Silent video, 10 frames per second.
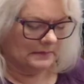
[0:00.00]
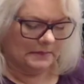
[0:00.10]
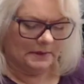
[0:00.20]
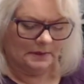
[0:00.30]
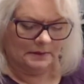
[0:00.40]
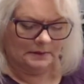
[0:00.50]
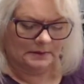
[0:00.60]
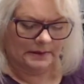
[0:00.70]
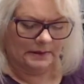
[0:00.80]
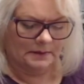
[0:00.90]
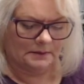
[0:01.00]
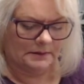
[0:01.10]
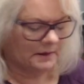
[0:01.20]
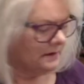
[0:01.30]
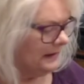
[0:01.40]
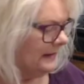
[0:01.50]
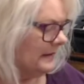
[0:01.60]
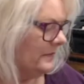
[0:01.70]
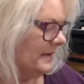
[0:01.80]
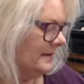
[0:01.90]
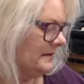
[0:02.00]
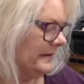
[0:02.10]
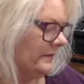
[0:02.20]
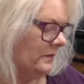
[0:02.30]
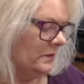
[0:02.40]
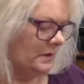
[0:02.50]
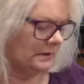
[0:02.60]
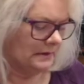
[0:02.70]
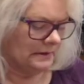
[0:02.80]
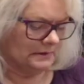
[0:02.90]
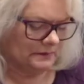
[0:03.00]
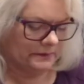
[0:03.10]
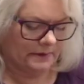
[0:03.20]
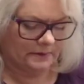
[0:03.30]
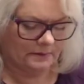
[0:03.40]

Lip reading: And I can decorate that page how I want this way.